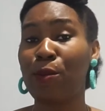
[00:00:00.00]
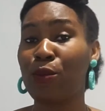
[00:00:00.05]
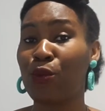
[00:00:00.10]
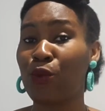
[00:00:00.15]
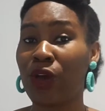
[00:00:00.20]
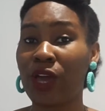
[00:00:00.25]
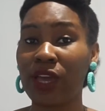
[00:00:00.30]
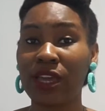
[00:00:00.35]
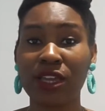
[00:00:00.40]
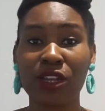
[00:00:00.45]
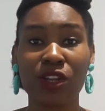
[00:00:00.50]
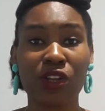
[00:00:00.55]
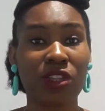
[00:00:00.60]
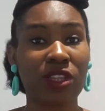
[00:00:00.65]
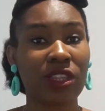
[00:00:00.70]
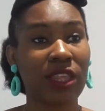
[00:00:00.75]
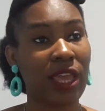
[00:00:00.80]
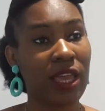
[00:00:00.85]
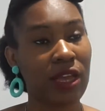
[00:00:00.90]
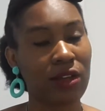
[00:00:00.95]
working under
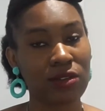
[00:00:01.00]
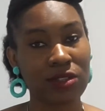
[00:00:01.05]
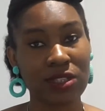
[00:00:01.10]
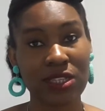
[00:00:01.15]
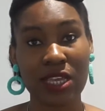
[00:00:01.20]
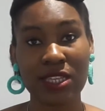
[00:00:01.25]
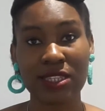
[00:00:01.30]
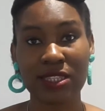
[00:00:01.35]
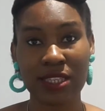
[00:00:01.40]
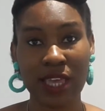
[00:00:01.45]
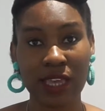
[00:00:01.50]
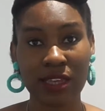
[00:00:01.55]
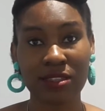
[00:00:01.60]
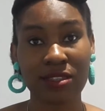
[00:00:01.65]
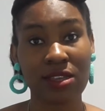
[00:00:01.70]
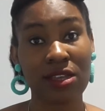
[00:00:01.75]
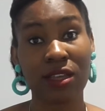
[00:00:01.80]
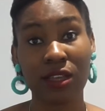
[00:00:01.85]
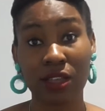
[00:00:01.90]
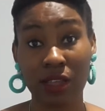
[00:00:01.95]
the health
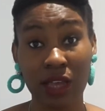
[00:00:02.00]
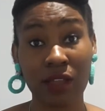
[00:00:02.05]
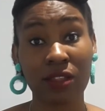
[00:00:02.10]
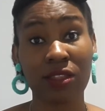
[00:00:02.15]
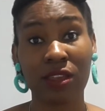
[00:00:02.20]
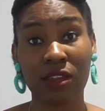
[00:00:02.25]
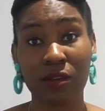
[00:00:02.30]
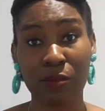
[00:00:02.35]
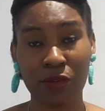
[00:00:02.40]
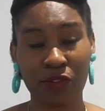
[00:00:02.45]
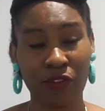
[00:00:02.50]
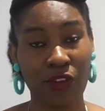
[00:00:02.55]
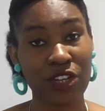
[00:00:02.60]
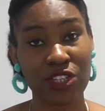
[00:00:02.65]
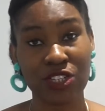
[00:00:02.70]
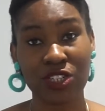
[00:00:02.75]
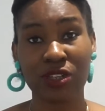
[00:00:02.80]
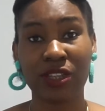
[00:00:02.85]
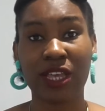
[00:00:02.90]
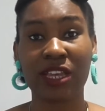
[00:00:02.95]
sector, a healthcare
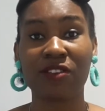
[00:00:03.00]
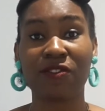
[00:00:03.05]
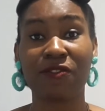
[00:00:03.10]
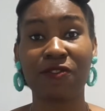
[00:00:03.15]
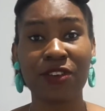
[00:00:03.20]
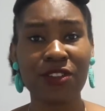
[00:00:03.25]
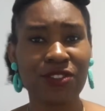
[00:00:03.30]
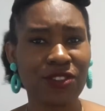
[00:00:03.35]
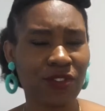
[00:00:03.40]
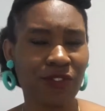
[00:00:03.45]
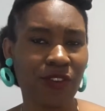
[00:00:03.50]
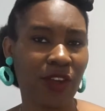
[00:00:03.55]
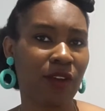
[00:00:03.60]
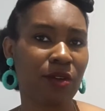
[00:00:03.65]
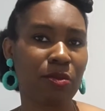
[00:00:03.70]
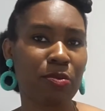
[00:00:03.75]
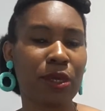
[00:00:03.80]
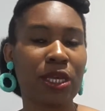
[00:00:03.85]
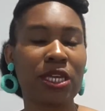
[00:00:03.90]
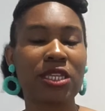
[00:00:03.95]
professional like a
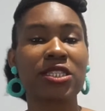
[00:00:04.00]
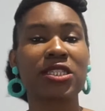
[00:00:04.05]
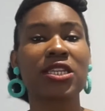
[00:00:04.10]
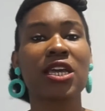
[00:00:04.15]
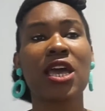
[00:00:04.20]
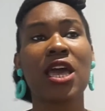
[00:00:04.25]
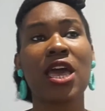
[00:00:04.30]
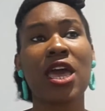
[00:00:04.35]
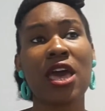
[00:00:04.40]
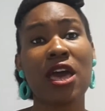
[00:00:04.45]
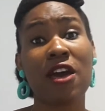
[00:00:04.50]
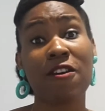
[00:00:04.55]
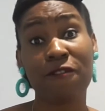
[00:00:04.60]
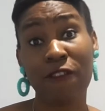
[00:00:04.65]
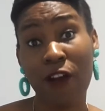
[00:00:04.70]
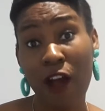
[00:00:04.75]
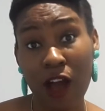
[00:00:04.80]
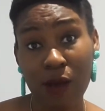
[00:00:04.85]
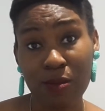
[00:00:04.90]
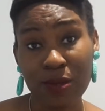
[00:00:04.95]
physiotherapist, a
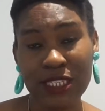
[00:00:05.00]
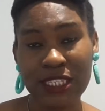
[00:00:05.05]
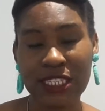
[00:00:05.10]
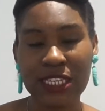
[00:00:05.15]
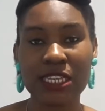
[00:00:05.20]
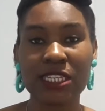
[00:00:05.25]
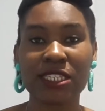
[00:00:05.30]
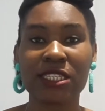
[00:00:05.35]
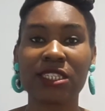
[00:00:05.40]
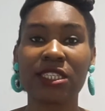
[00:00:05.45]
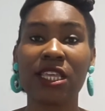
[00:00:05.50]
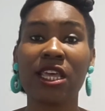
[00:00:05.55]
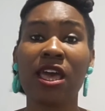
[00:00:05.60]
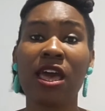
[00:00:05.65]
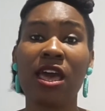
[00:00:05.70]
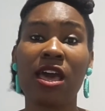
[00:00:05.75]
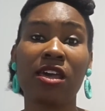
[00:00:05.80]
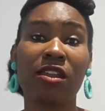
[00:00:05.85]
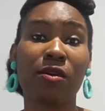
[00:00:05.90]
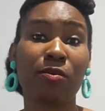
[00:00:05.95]
pharmacist,
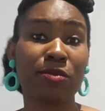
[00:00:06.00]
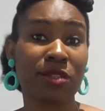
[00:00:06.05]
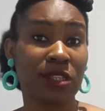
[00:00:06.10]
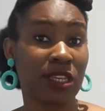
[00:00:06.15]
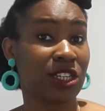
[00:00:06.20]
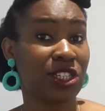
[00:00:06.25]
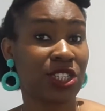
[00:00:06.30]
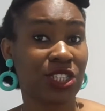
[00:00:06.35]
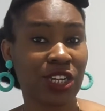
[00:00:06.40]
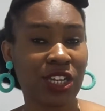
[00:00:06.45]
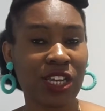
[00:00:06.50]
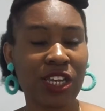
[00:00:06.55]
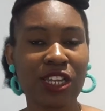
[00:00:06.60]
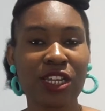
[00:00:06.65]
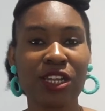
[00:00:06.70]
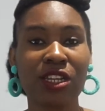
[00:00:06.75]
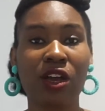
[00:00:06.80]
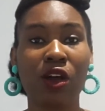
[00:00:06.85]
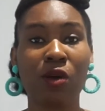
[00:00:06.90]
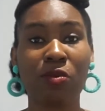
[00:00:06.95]
an
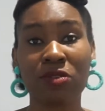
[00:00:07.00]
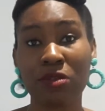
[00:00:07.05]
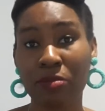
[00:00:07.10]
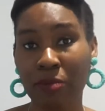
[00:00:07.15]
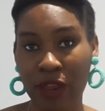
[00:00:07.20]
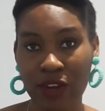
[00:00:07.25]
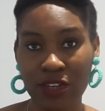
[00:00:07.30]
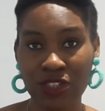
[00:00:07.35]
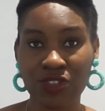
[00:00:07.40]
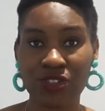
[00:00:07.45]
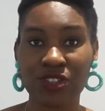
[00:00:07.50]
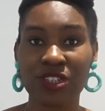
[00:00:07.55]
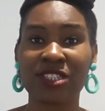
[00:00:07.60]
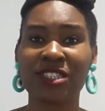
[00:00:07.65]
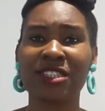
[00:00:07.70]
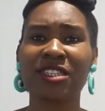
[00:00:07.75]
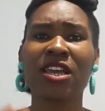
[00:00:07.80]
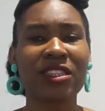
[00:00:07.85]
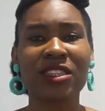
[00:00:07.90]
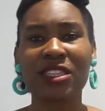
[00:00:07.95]
optician,
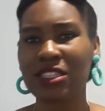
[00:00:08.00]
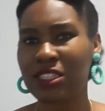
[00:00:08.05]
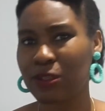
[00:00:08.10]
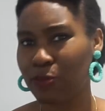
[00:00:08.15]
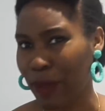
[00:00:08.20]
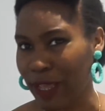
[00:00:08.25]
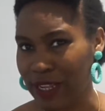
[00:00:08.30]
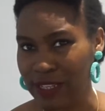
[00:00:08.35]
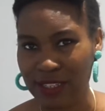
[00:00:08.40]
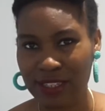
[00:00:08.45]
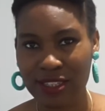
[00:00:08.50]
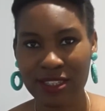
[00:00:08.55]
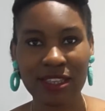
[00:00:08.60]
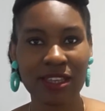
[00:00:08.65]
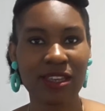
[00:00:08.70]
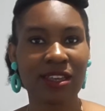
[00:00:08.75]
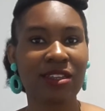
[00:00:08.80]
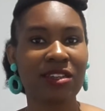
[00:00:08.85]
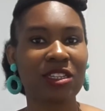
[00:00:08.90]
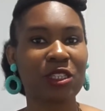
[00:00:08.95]
optometrist,
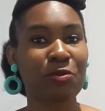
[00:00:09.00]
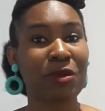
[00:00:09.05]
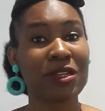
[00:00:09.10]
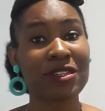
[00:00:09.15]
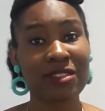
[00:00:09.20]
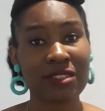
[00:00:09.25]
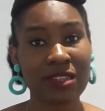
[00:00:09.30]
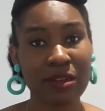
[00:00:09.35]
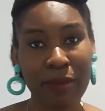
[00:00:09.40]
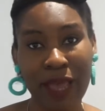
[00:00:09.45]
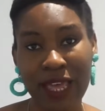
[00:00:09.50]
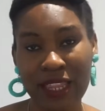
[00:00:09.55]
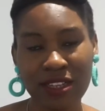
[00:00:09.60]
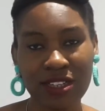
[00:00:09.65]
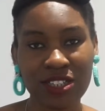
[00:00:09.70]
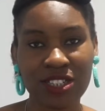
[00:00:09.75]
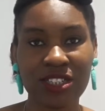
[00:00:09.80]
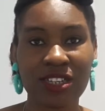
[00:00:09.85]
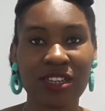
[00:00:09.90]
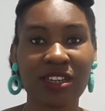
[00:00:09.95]
dispensing
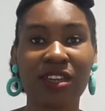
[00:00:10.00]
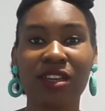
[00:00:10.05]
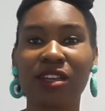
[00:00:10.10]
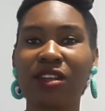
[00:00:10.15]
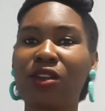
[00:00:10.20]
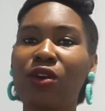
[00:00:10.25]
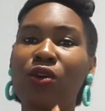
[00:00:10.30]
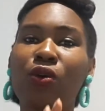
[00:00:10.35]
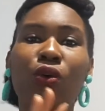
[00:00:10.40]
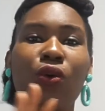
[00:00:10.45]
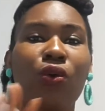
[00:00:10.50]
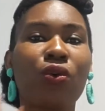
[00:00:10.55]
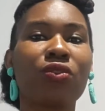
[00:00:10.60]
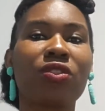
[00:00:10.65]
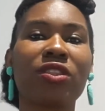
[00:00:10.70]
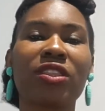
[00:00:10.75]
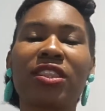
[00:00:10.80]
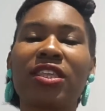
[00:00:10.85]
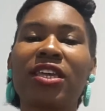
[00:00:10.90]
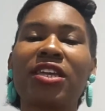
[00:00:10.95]
manager, and all
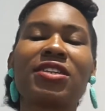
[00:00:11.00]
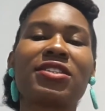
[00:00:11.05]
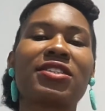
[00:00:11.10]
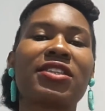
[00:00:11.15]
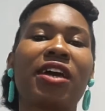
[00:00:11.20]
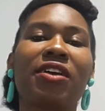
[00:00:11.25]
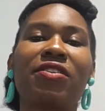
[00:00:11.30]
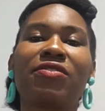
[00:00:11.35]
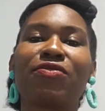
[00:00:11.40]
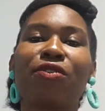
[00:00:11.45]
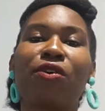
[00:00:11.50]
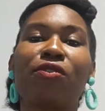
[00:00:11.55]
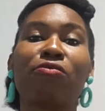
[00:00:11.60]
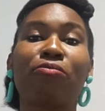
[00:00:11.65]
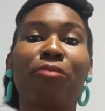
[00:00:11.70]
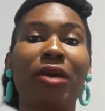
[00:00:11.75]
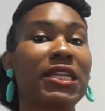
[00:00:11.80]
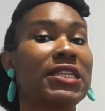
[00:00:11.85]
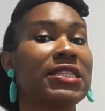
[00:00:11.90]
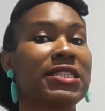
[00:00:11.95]
the things that involve
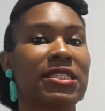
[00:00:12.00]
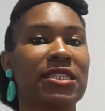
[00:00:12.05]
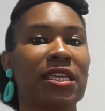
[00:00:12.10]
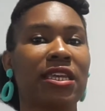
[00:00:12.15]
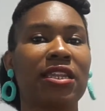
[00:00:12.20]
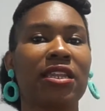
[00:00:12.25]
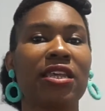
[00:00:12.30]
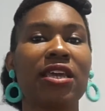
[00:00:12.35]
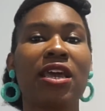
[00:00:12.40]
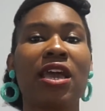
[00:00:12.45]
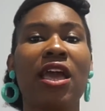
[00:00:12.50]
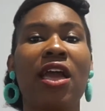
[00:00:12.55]
medicine,